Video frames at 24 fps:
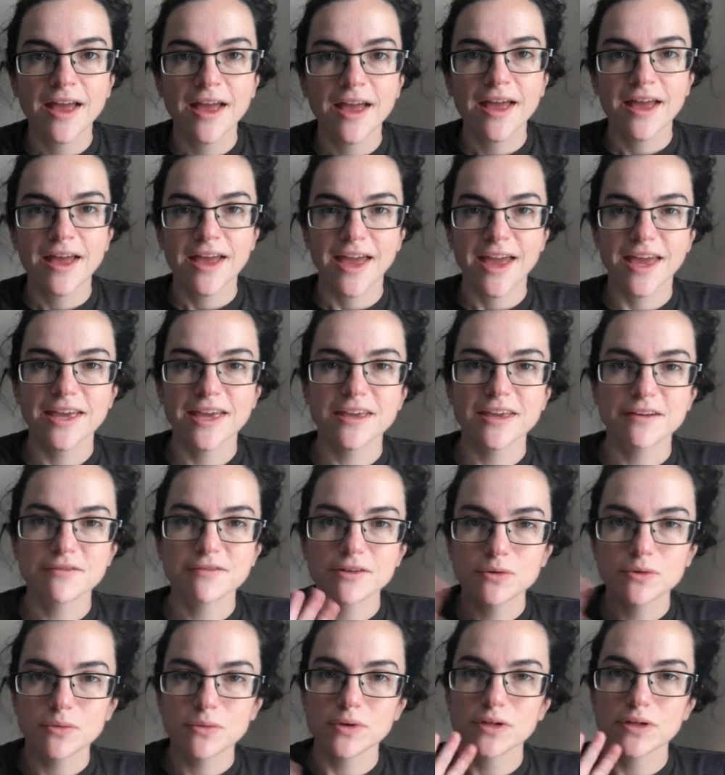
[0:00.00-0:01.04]
Hey
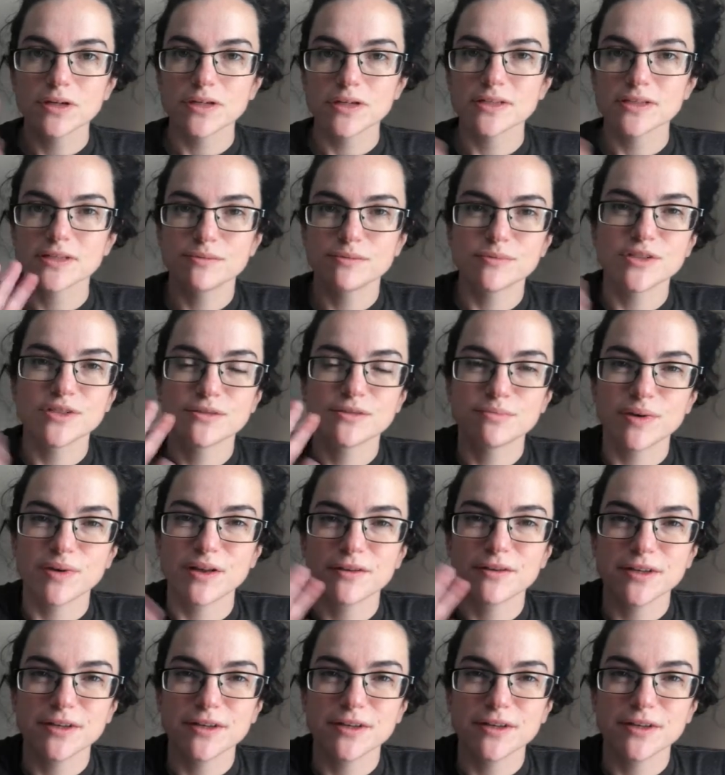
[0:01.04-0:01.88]
everyone, it's Miss Bell